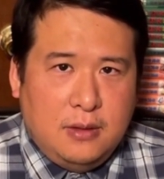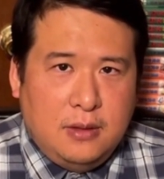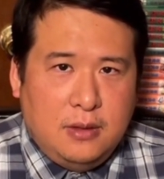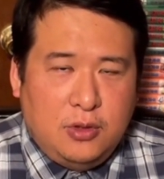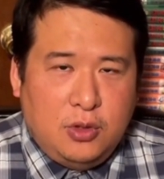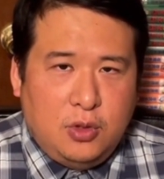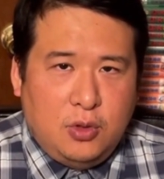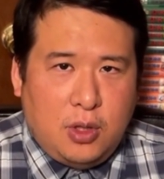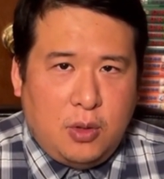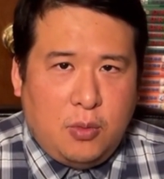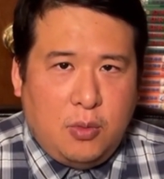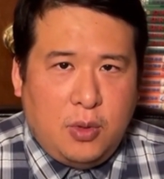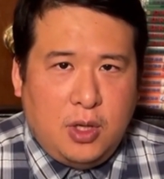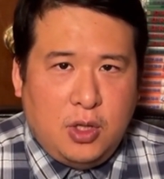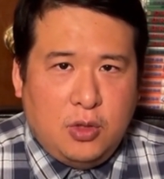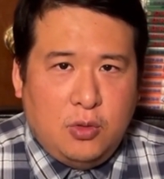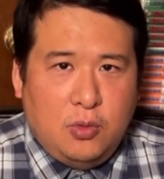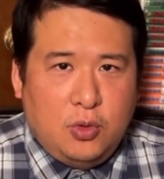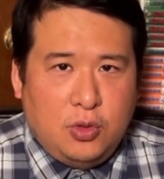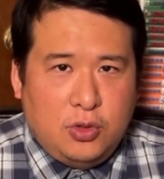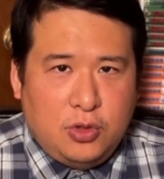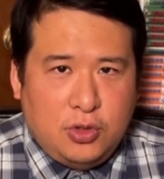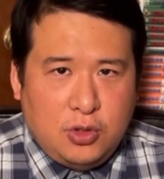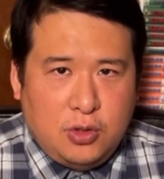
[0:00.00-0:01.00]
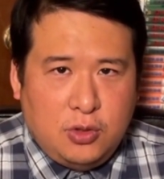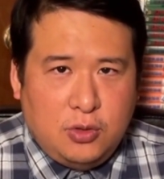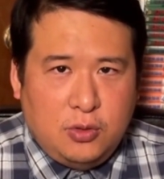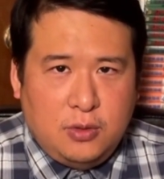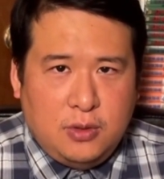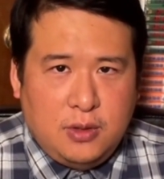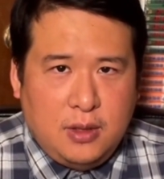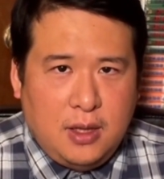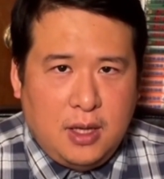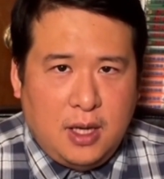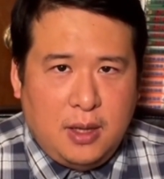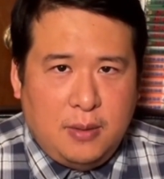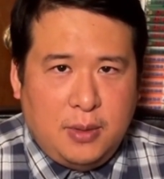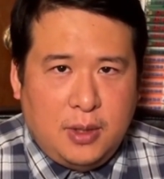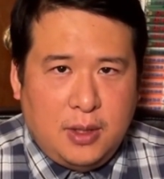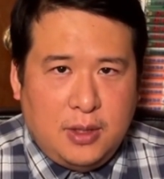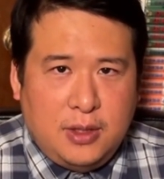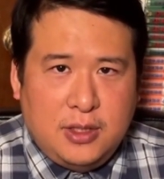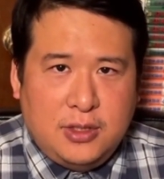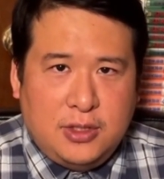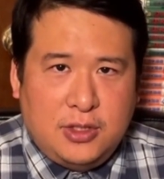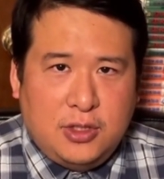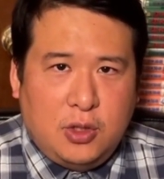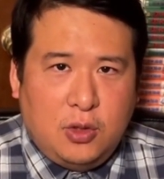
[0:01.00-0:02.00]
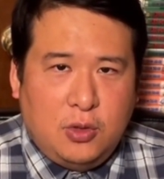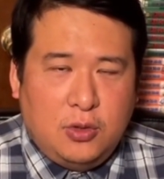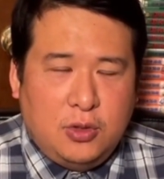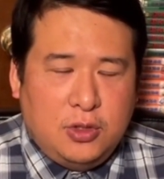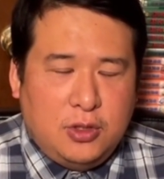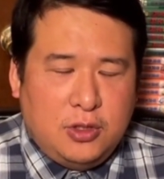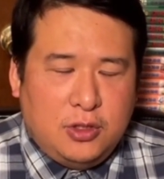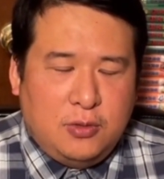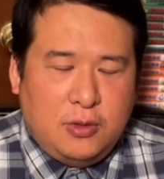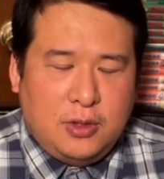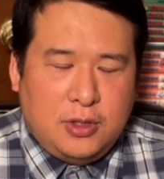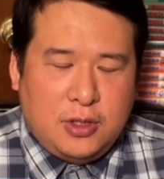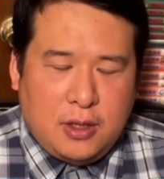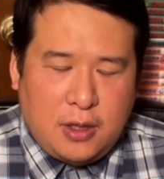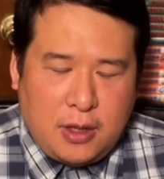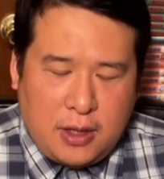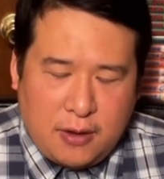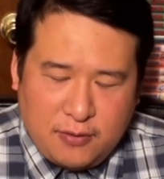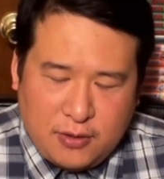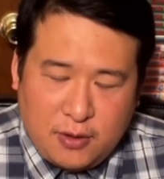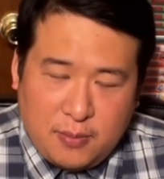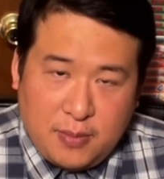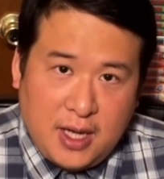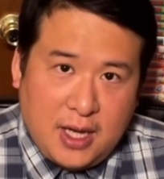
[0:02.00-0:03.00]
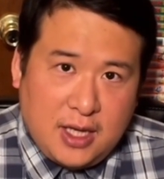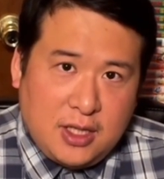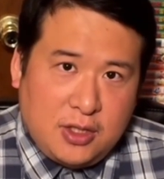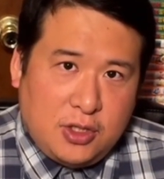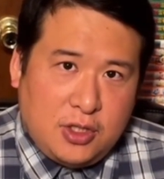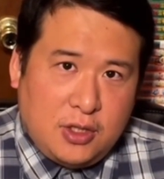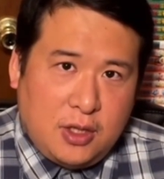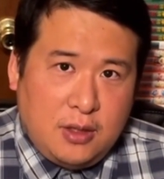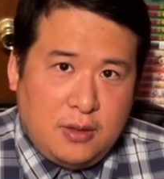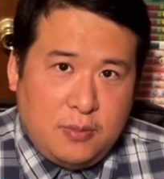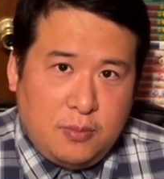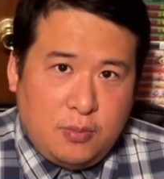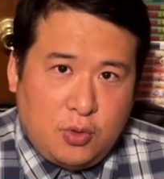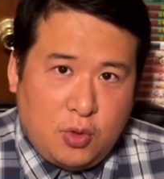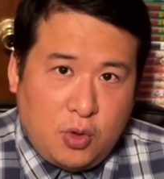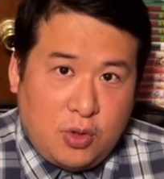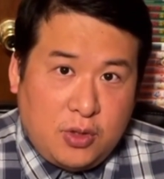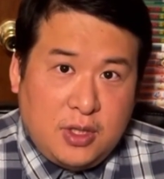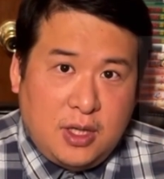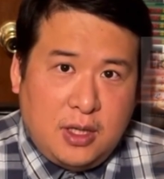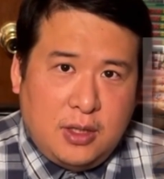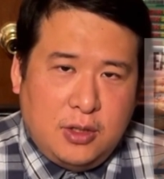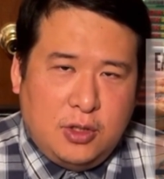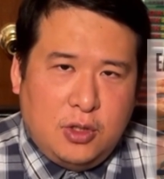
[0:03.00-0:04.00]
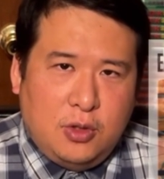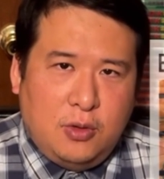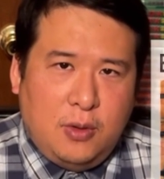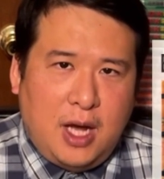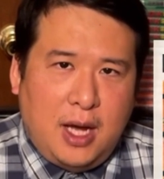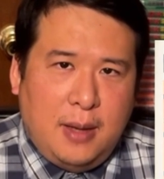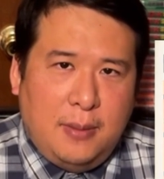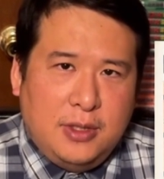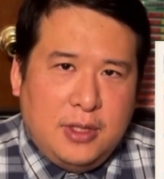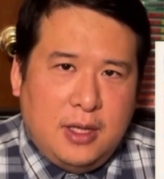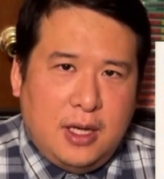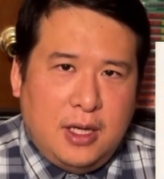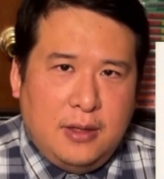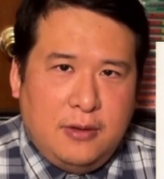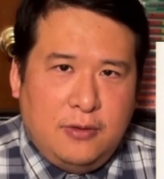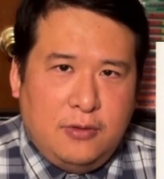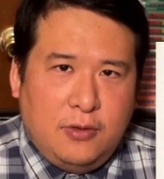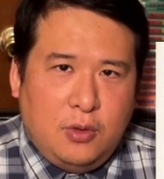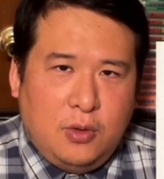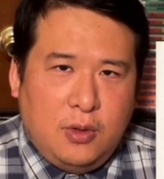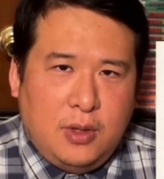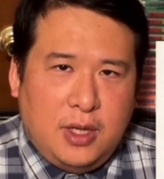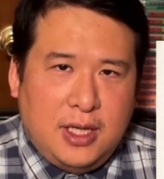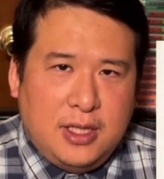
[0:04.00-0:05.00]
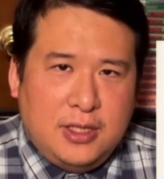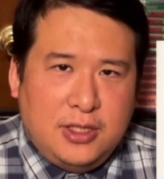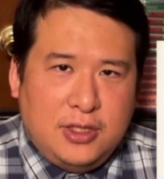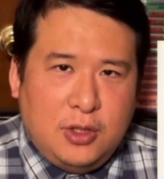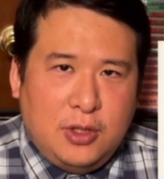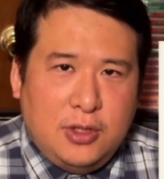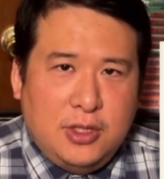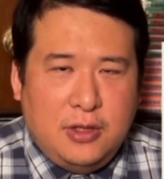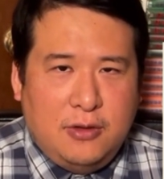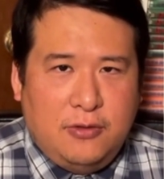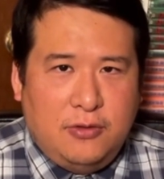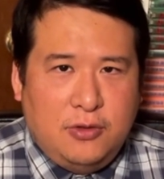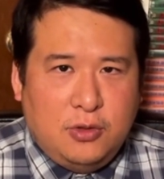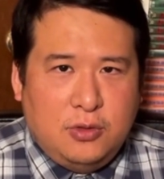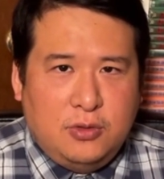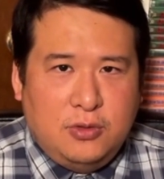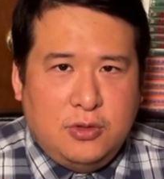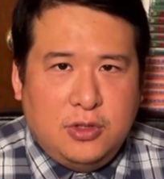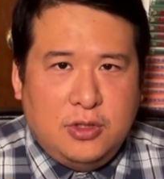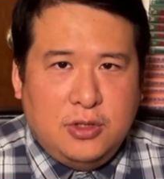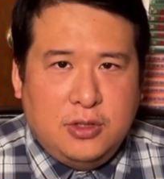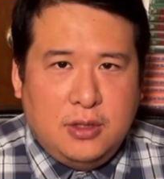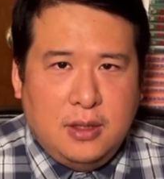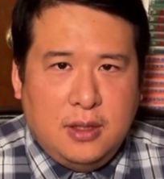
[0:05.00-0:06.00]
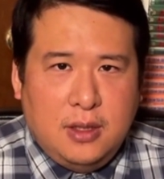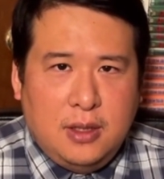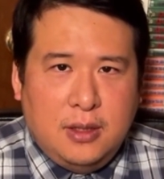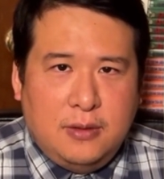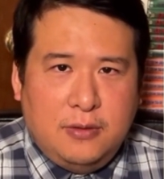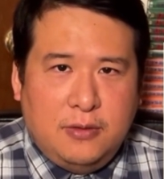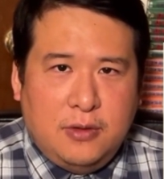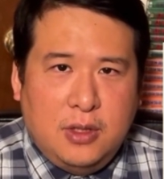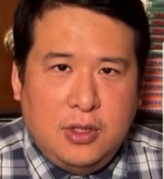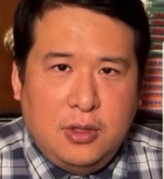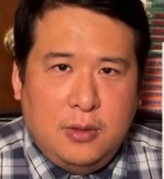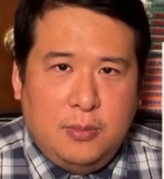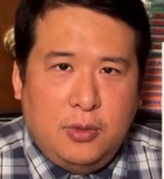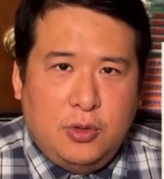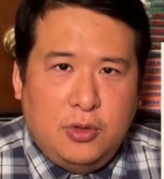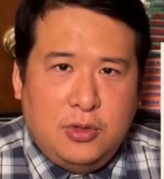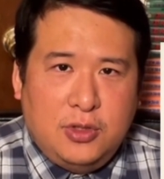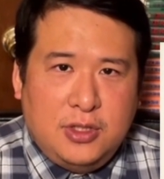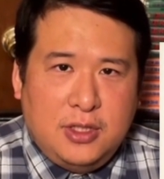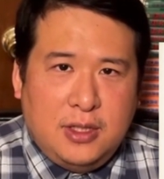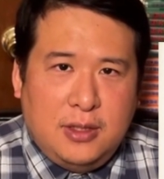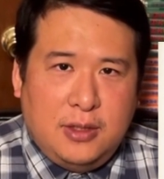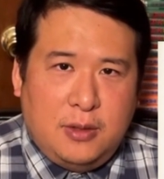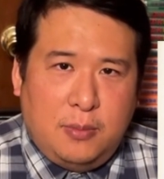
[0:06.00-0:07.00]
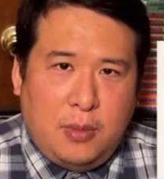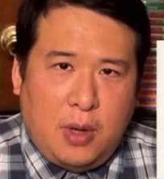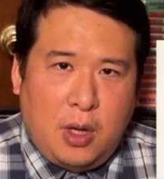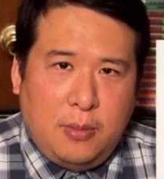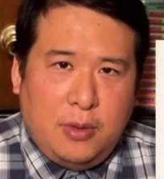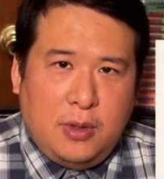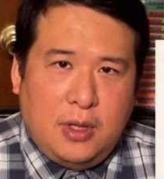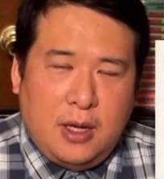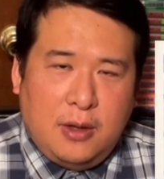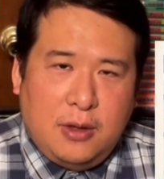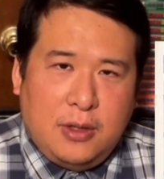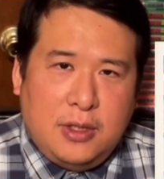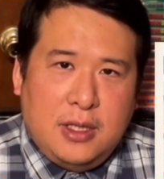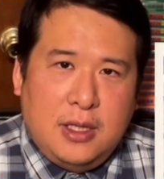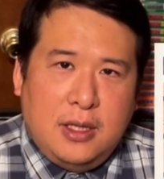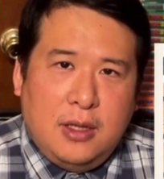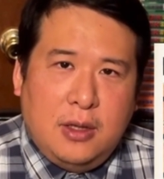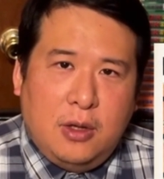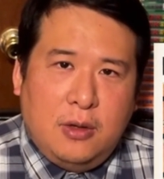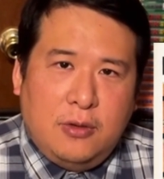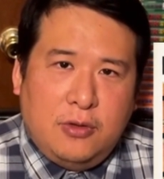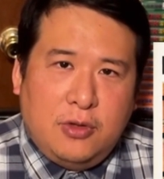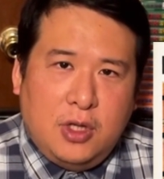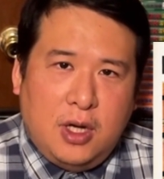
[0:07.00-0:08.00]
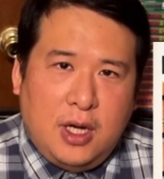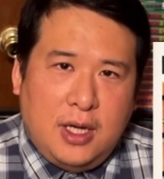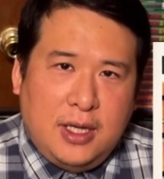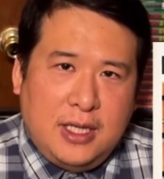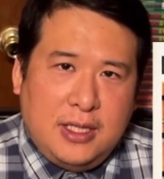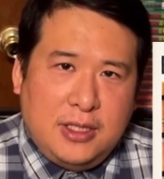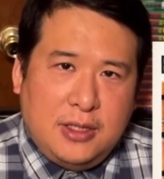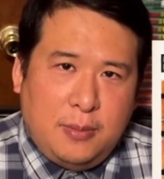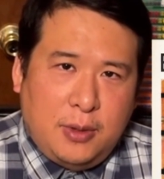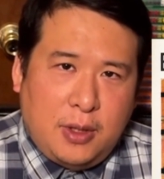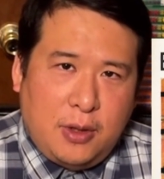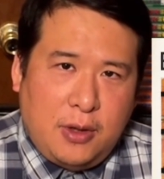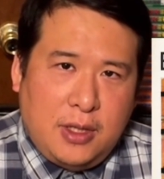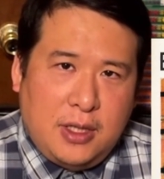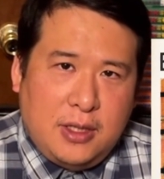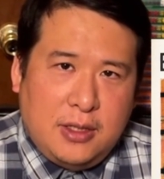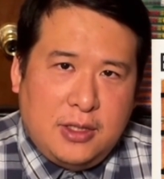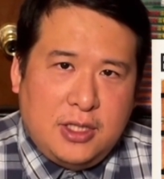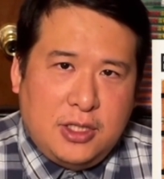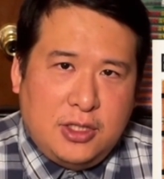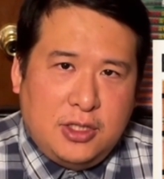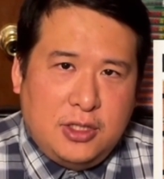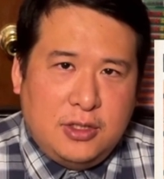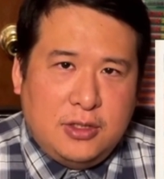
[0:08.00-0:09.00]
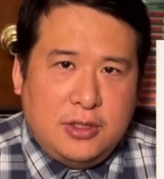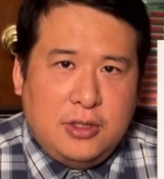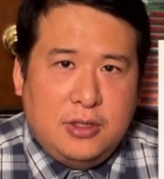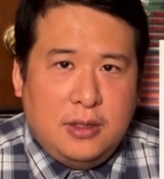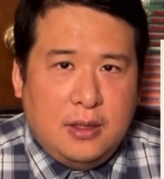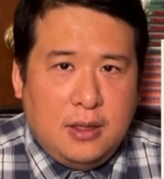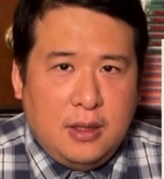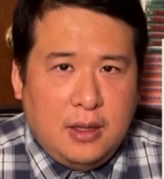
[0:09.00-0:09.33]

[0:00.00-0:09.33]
During World War II, American soldiers returning from Asia brought a new appetite for exotic foods, further boosting the popularity of Chinese American dishes.